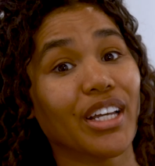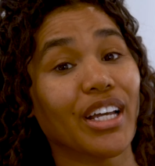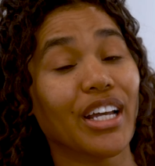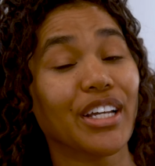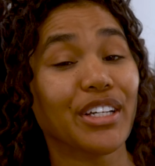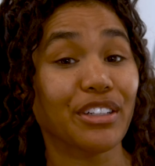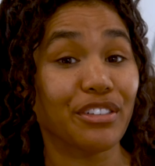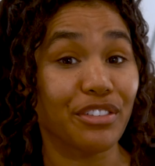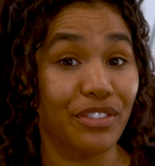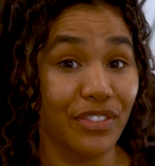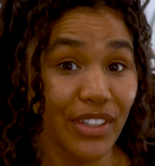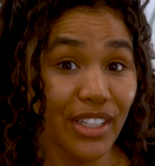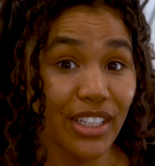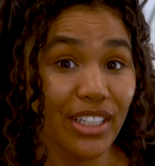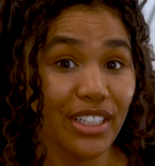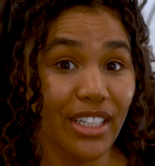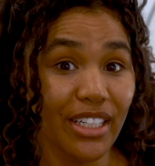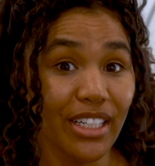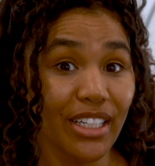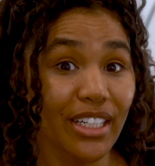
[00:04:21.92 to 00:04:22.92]
And your
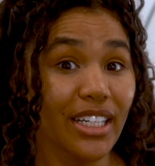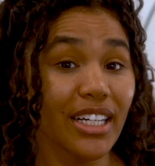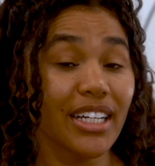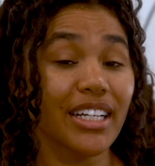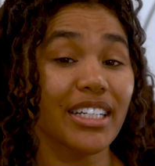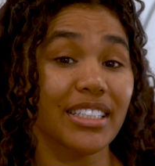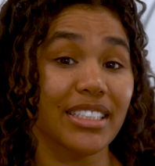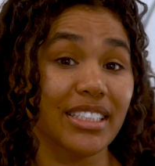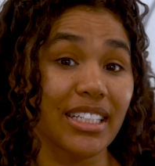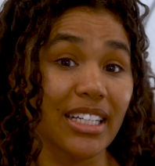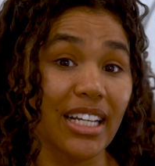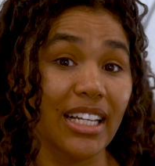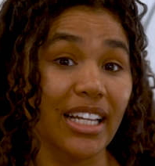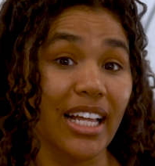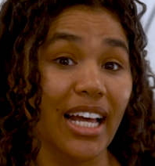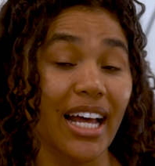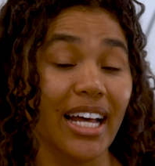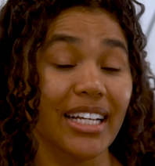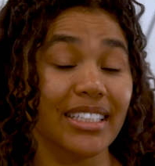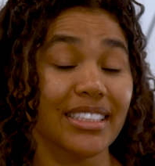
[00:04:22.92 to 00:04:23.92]
filler is gonna
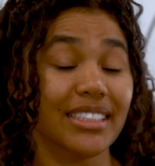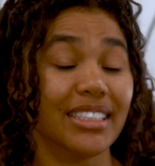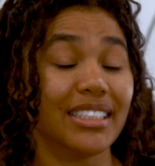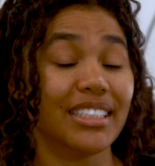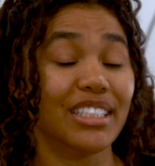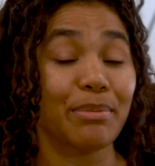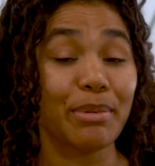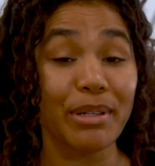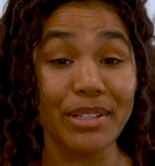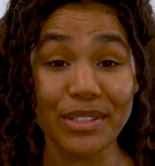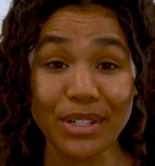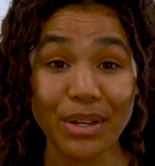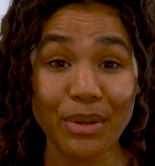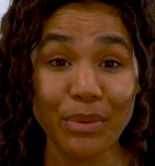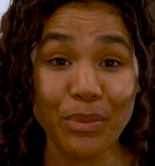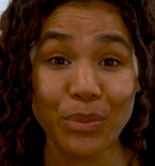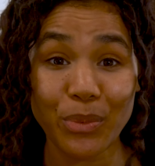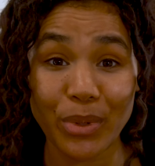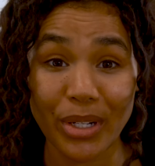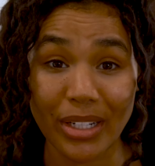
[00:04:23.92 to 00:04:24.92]
last, depends
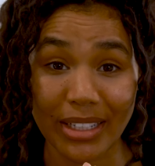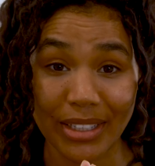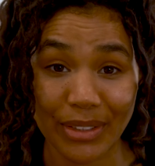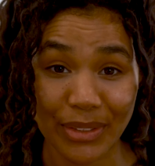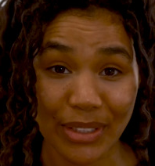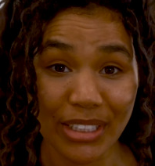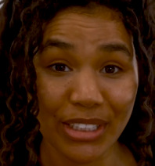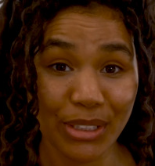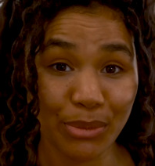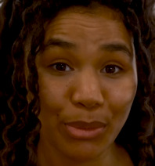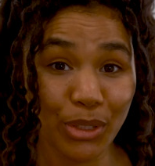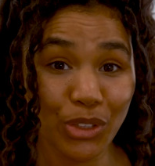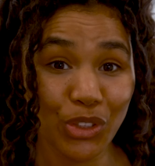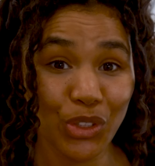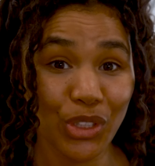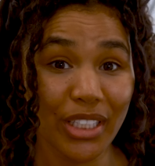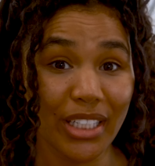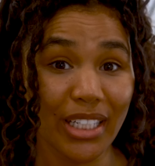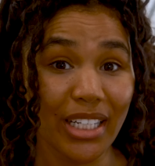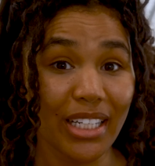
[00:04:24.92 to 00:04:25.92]
on what areas we're
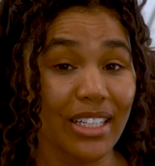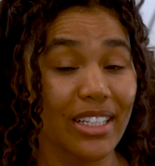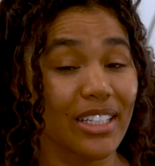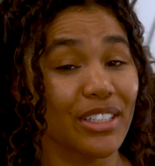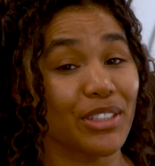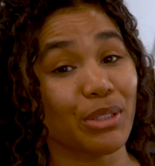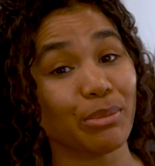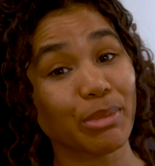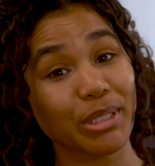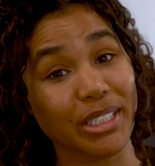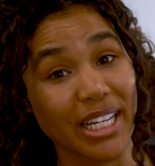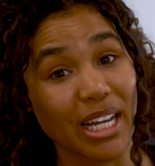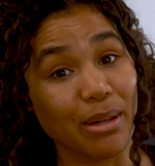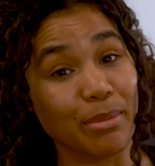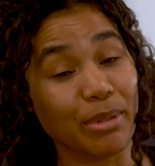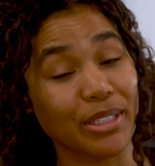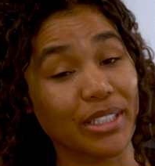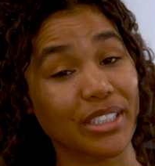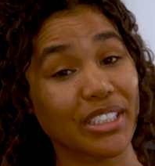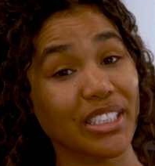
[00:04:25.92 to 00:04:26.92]
treating, and then your
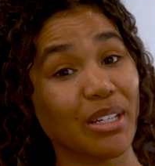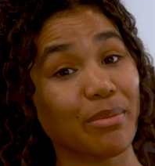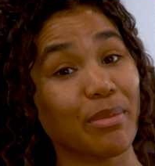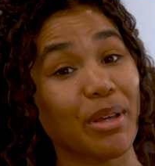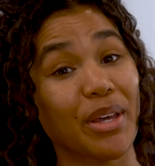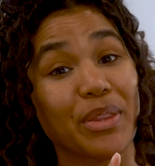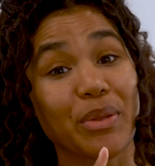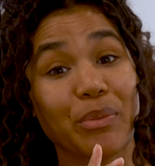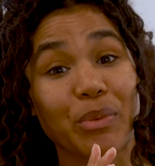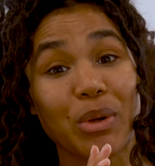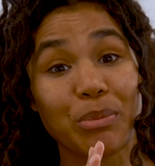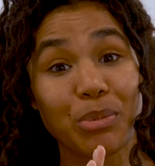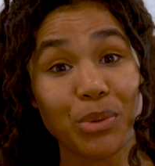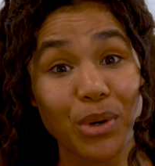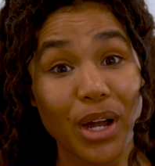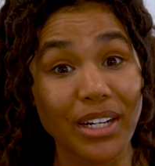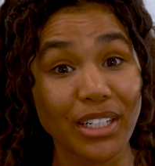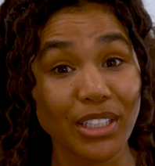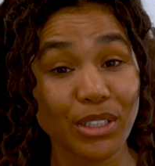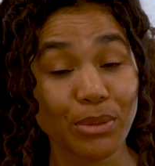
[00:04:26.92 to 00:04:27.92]
metabolism, and then what
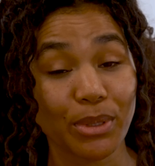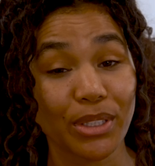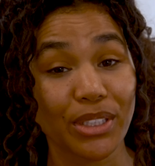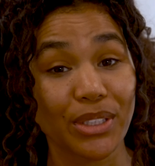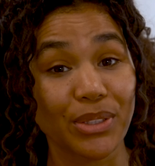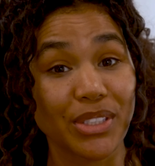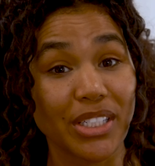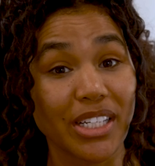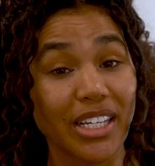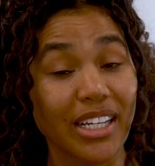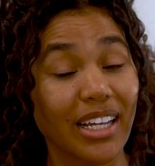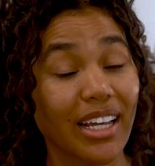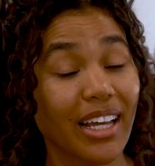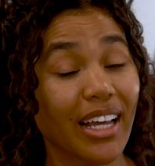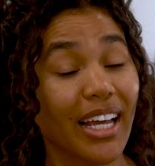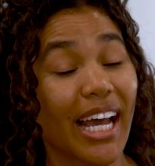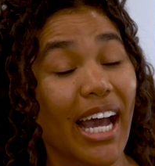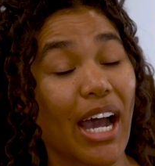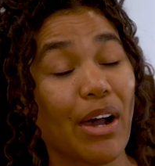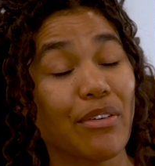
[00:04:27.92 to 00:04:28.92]
product we're using.
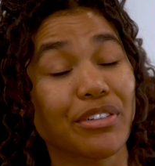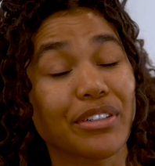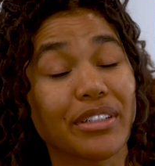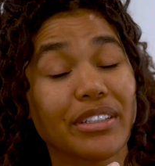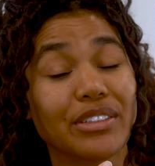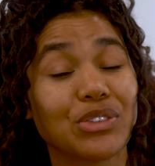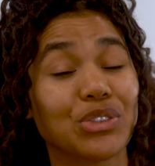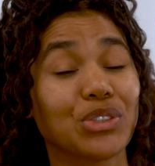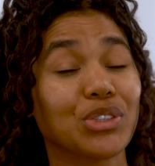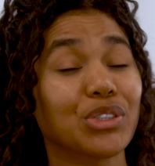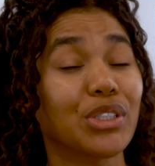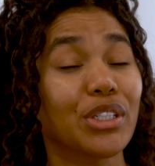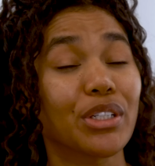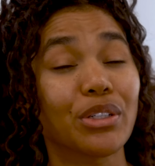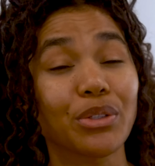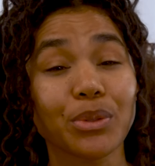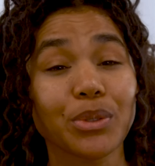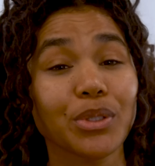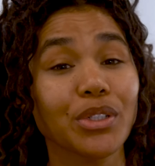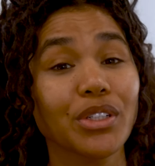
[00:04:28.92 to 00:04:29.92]
However, in
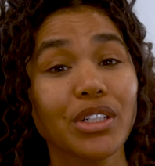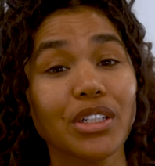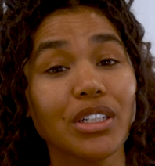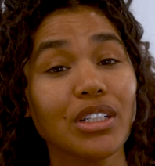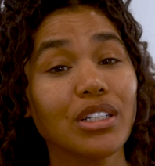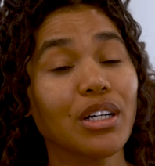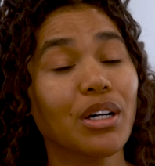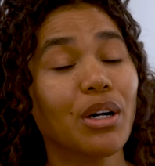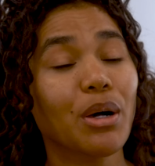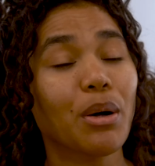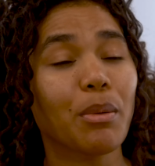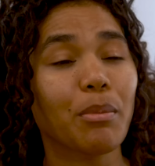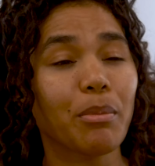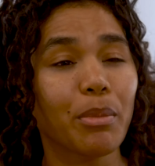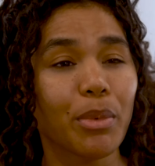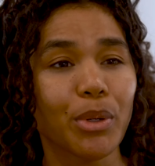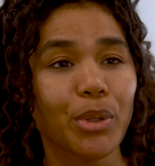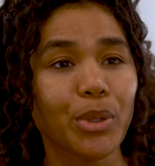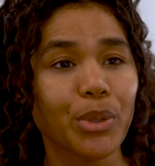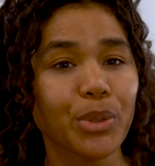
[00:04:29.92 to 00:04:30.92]
general,
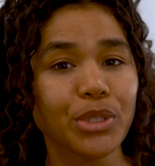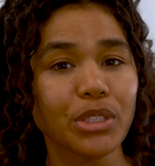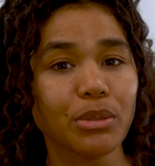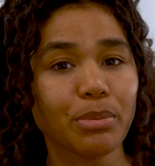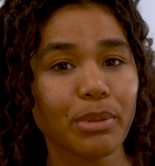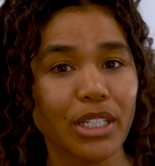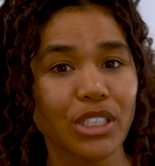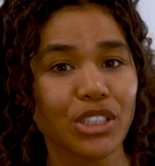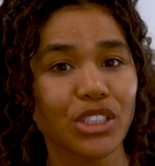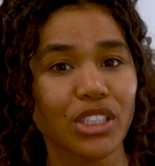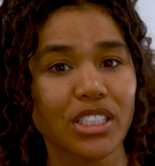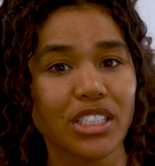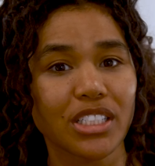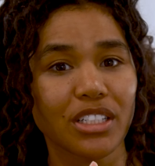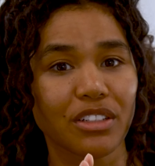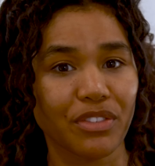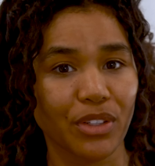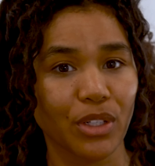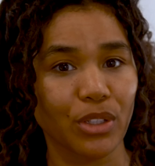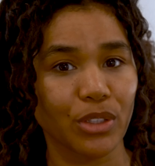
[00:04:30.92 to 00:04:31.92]
most patients,
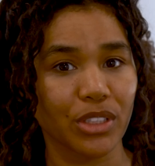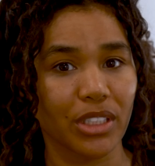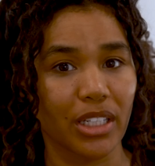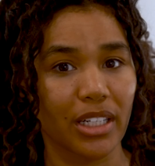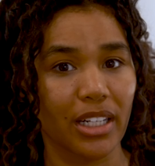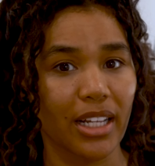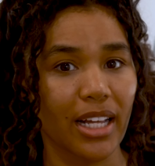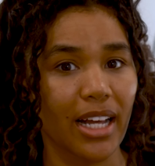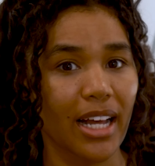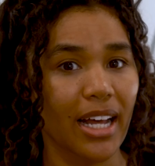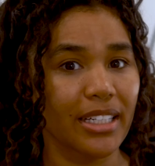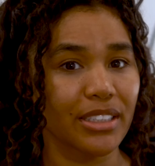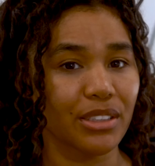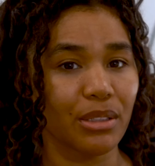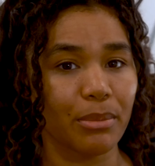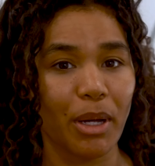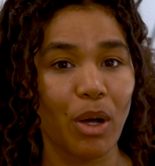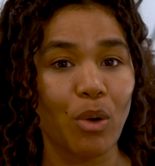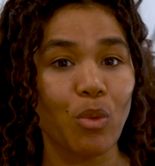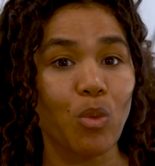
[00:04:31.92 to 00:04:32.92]
the filler is gonna last
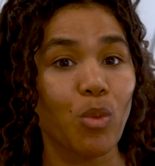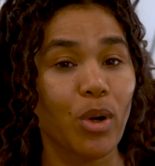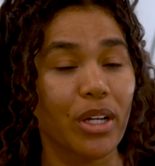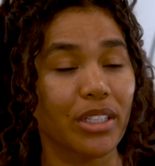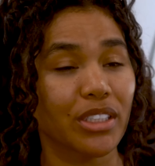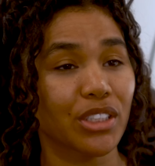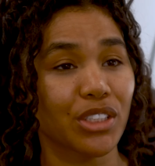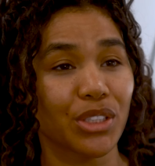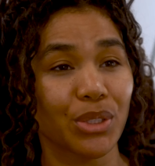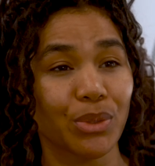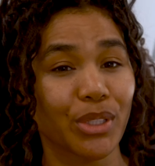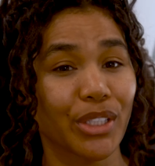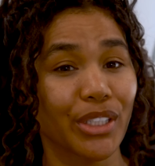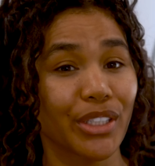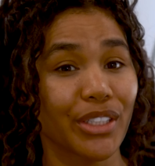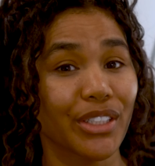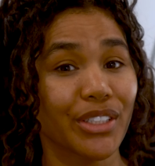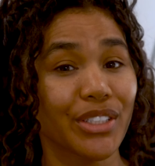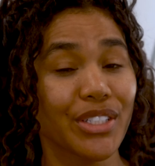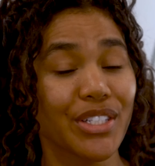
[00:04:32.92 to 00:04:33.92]
about 1 to 2
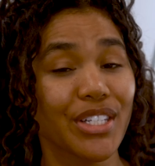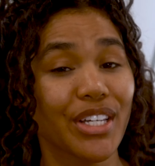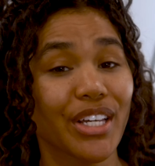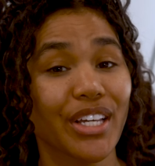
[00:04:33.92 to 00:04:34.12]
years.